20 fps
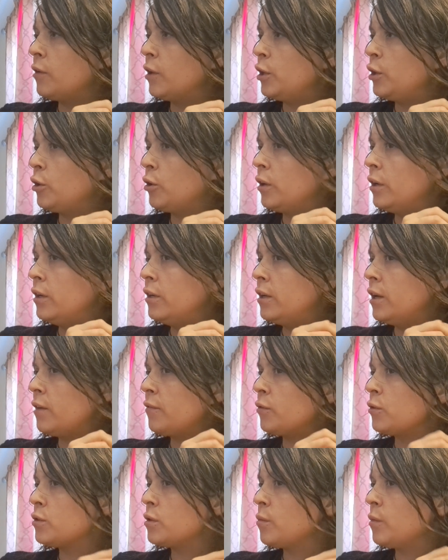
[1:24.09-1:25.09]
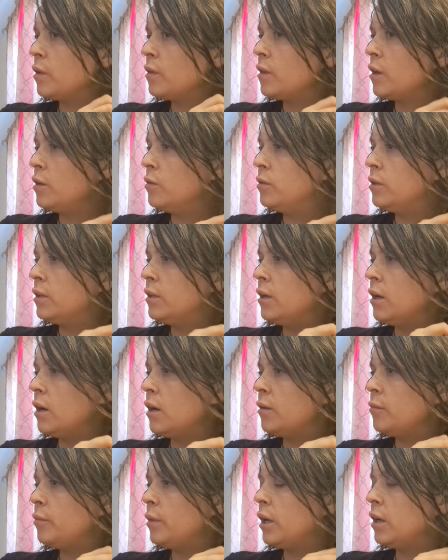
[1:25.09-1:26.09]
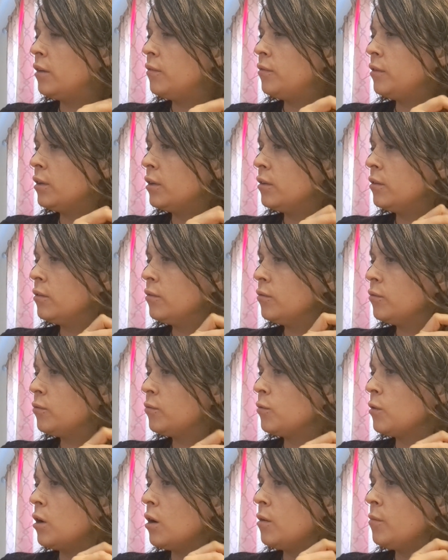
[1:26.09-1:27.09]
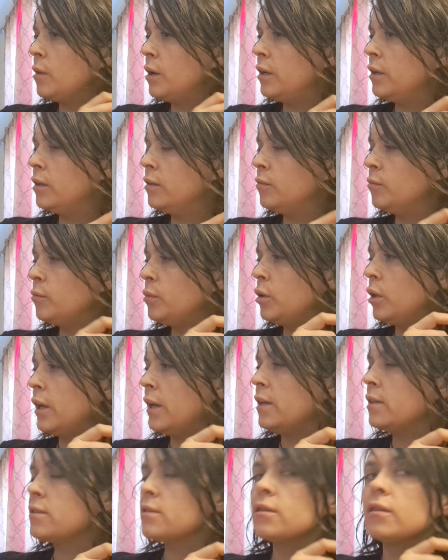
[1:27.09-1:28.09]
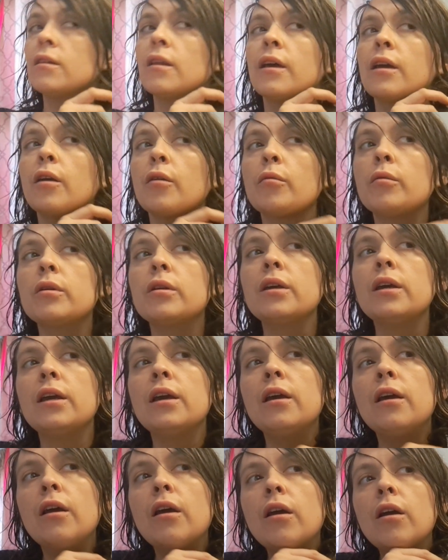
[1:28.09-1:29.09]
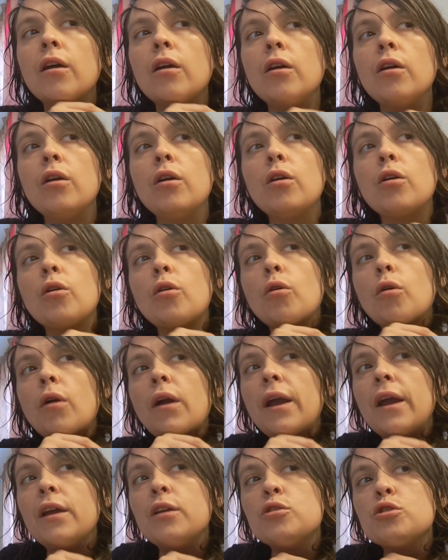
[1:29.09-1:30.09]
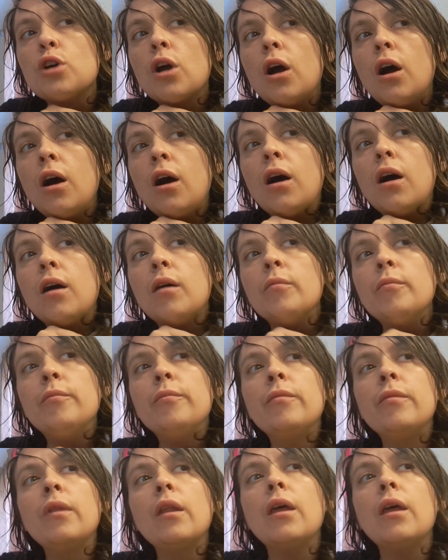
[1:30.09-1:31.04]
Like you're in debt for something that you did not benefit from. I didn't place in like a really great job.